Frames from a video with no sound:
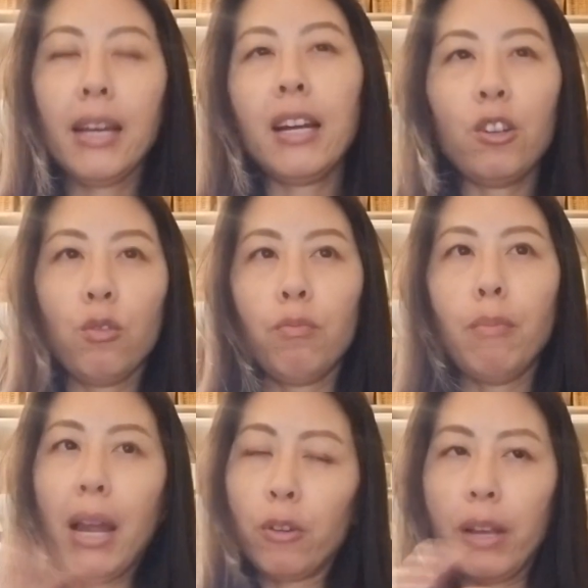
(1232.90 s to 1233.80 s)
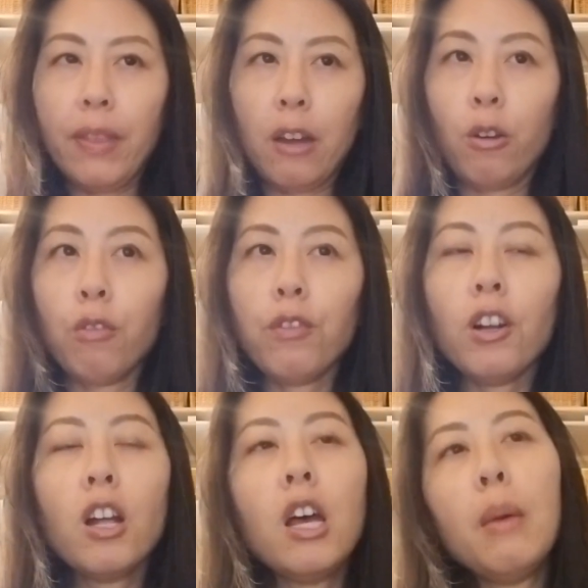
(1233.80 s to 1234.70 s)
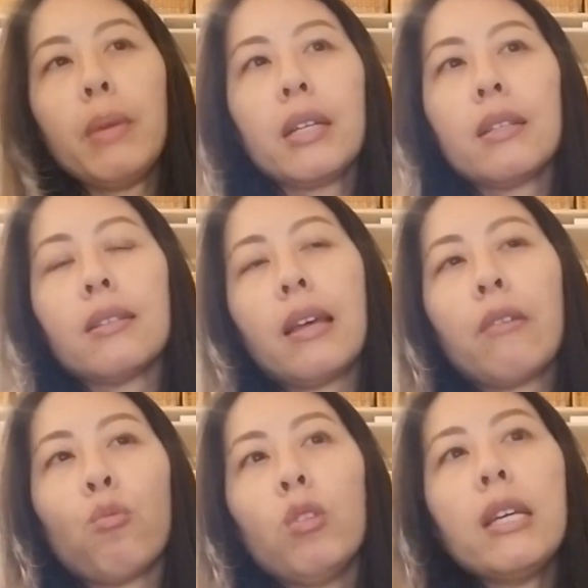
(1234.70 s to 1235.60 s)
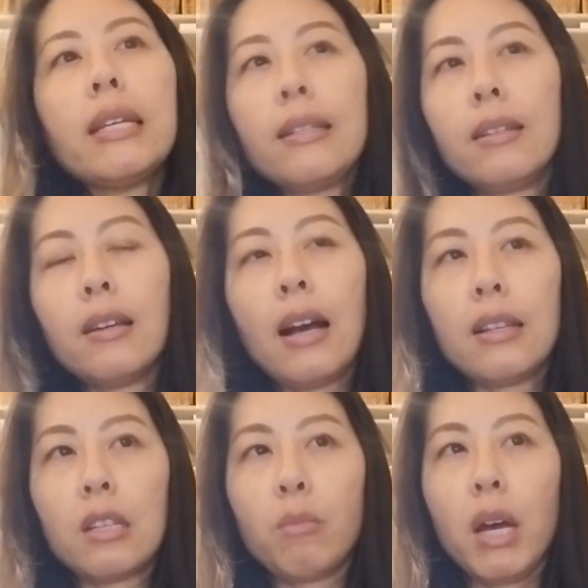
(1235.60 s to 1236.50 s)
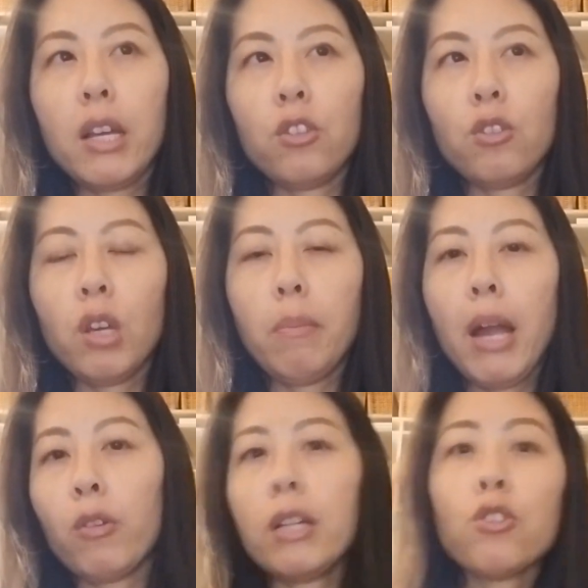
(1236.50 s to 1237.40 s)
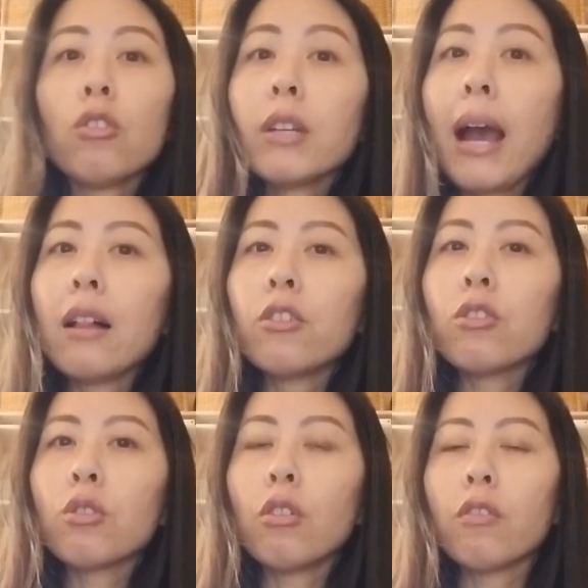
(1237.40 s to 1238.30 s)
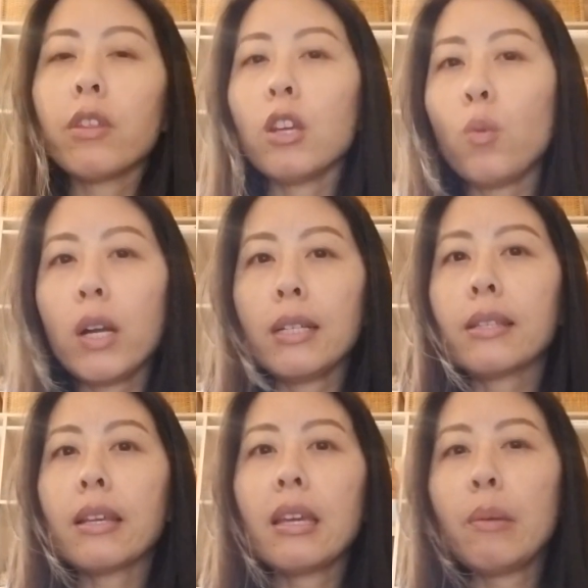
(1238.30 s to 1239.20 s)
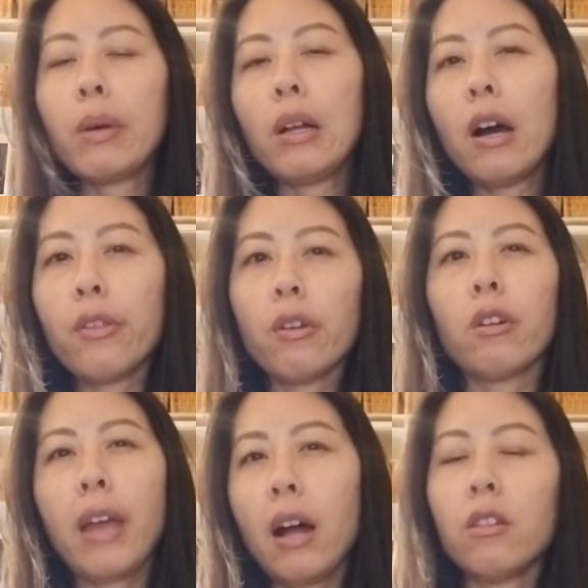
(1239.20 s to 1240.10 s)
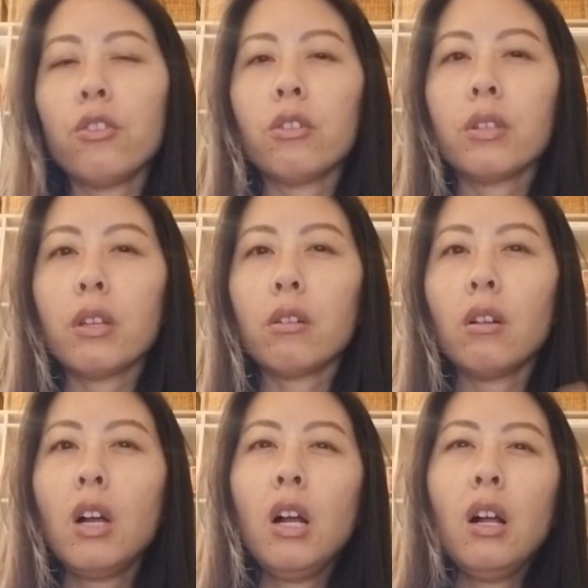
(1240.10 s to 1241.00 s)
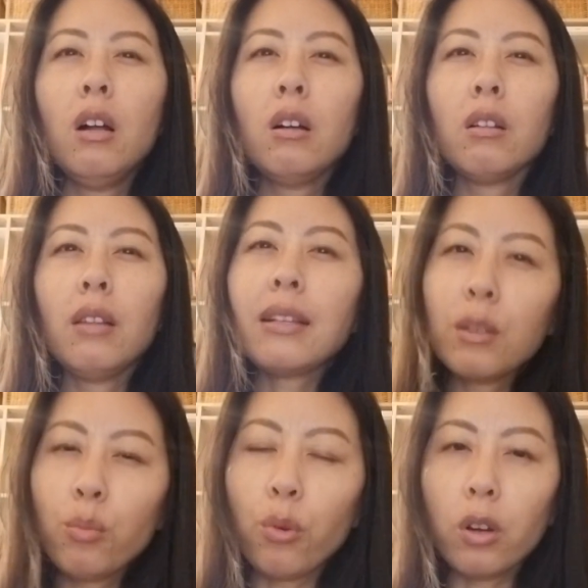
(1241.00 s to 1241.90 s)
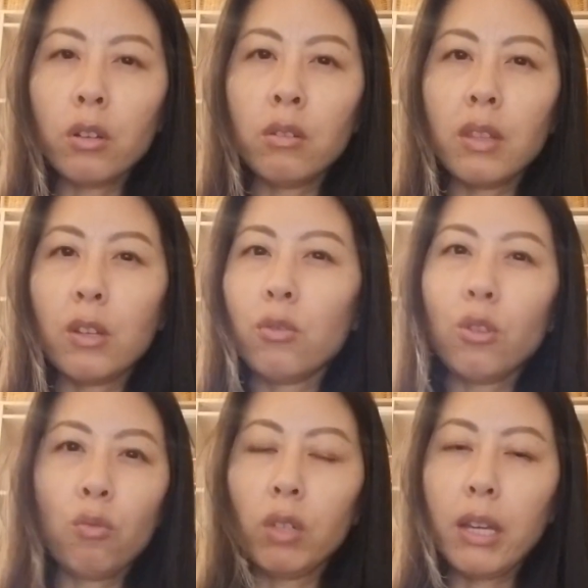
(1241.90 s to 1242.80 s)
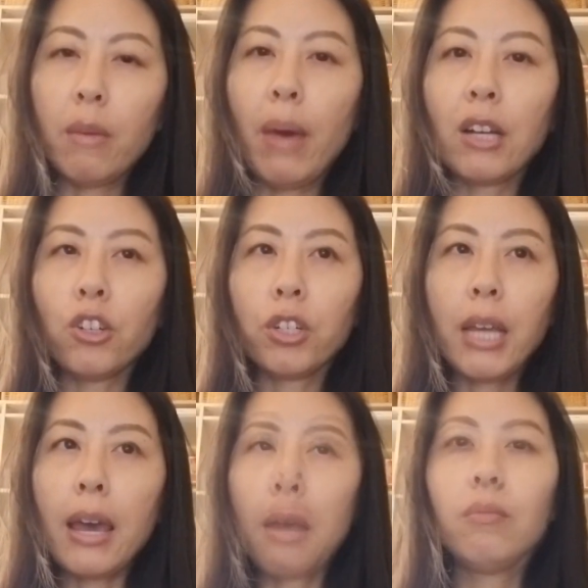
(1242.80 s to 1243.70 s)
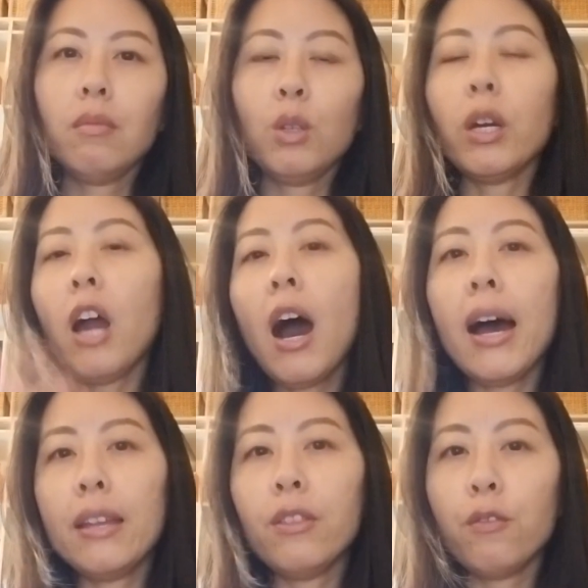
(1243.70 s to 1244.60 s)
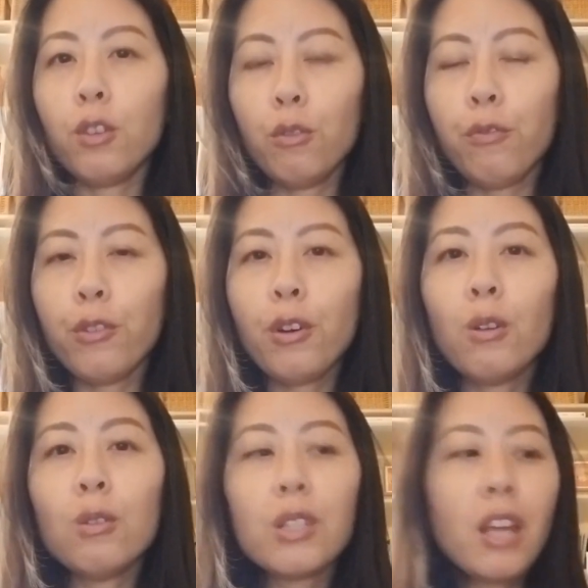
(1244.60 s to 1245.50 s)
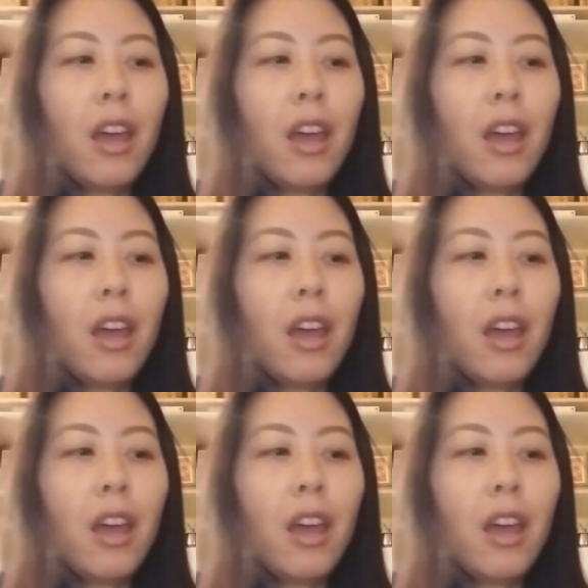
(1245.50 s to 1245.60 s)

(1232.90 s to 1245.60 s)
I don't migrate that over because it's like really easy to customize. You can migrate certain calendars over that you want to see, but other calendars that are less important, that don't really impact your day, you can hide the view for those.